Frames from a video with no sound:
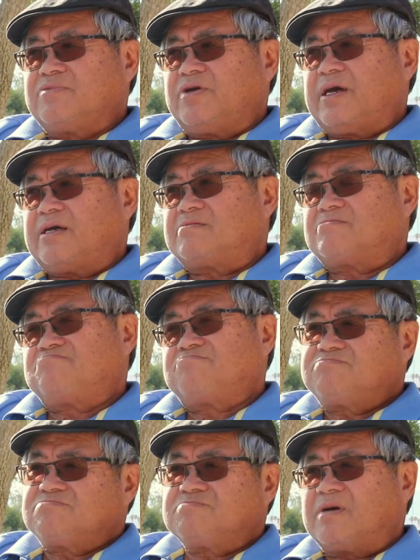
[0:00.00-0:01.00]
had,
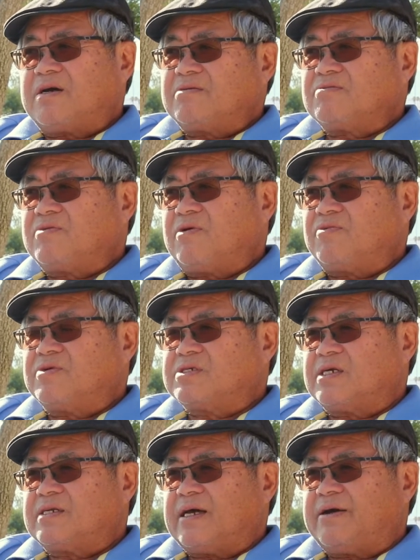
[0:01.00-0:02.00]
what was
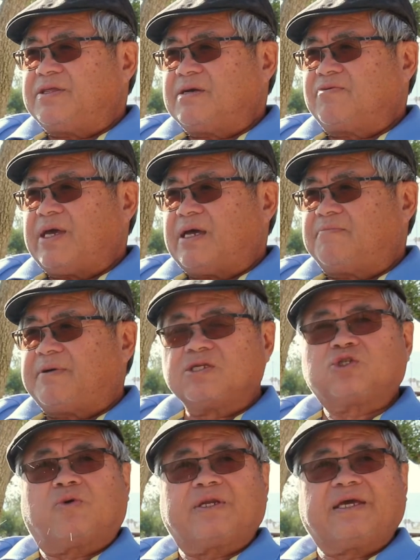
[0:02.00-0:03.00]
it now? I think we had about
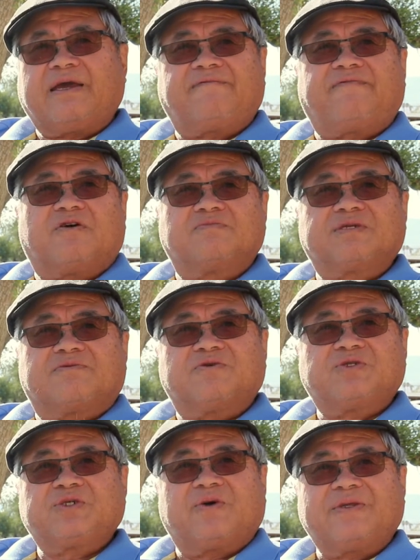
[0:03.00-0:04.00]
28 films that were
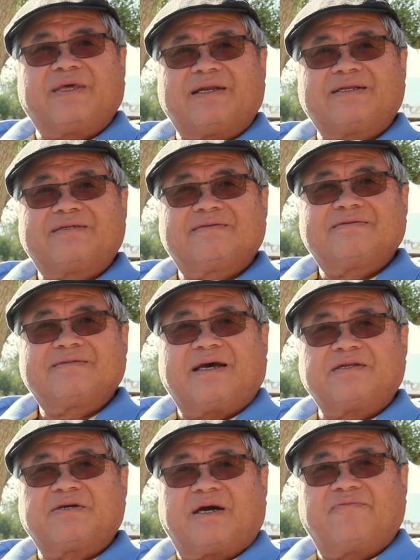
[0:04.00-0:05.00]
showing that
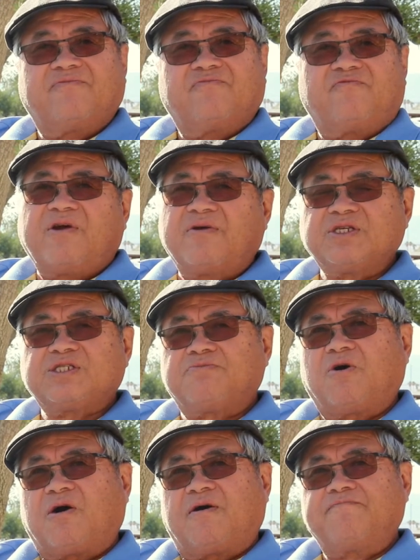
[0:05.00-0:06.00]
time. Very
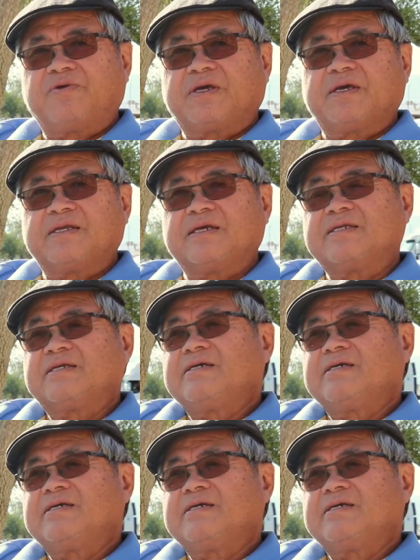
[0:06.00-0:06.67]
small beginning.